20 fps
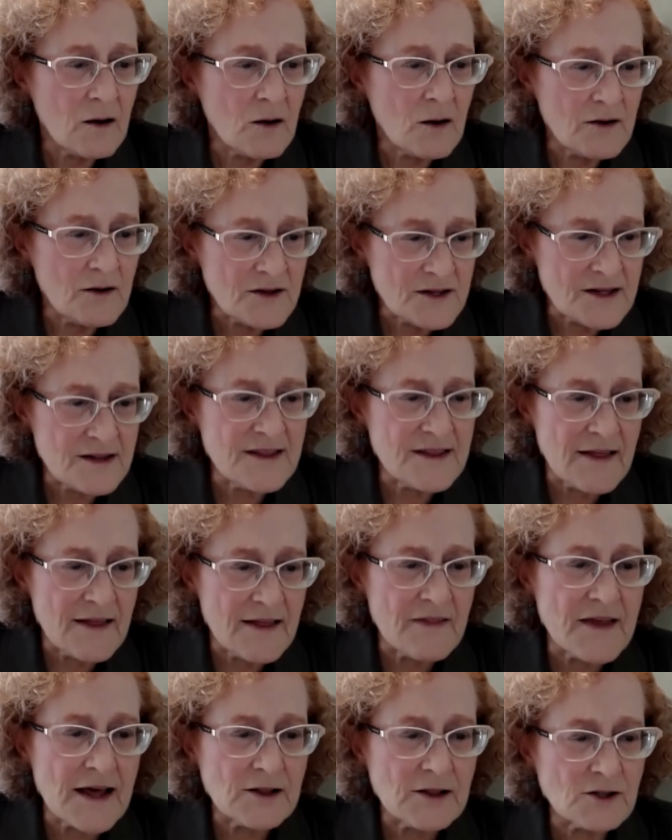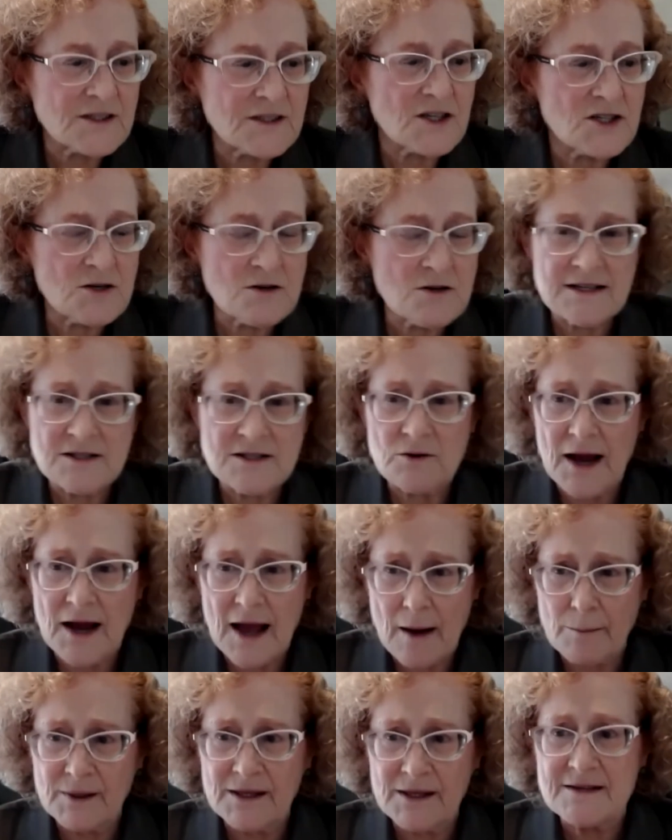they looked at two things that were
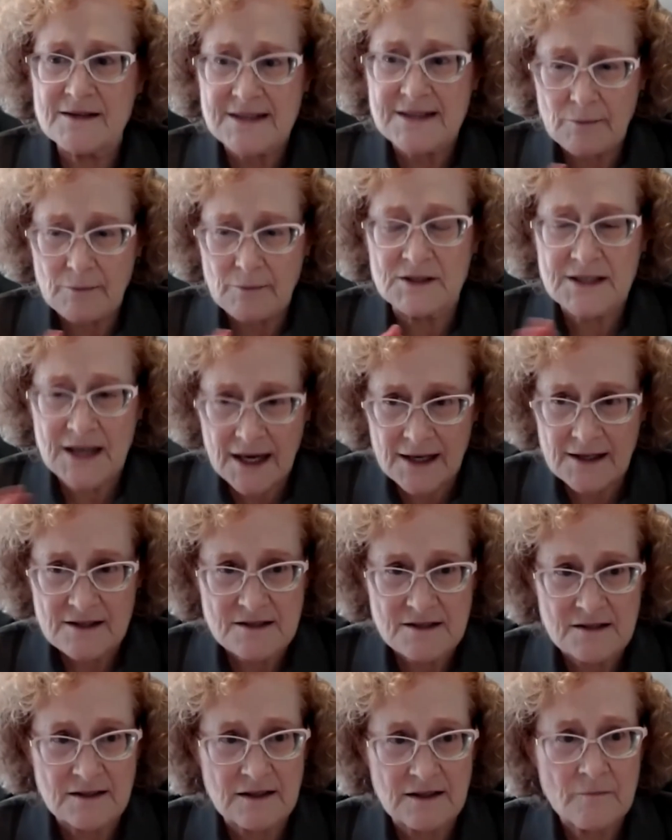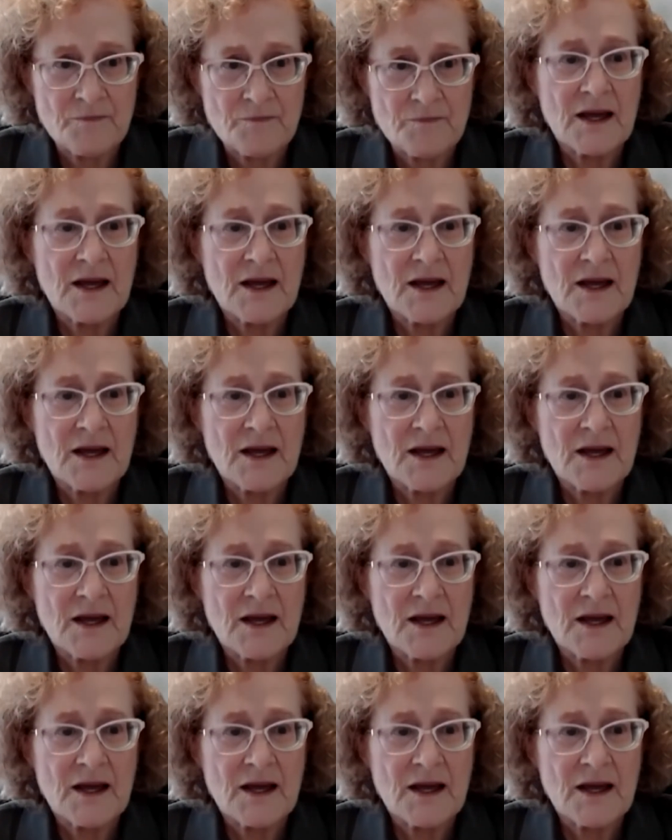happening simultaneously: